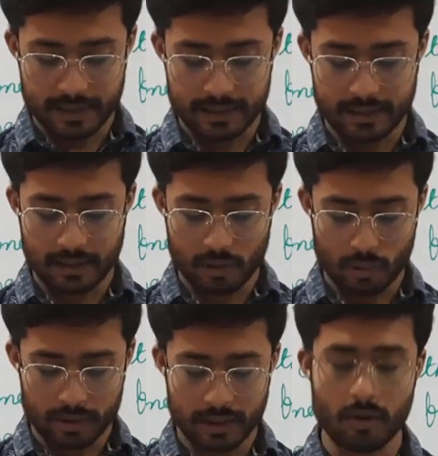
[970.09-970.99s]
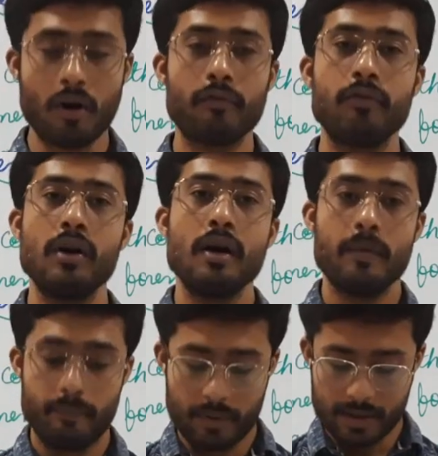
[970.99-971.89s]
in the clothing
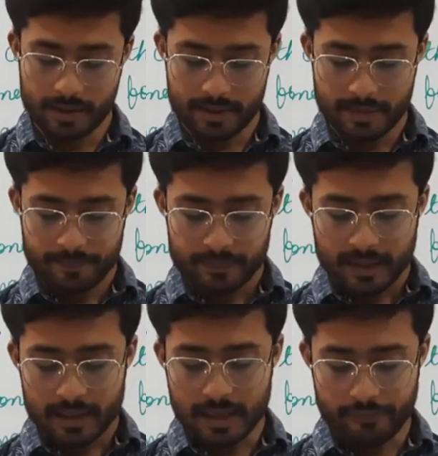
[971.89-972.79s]
of blood.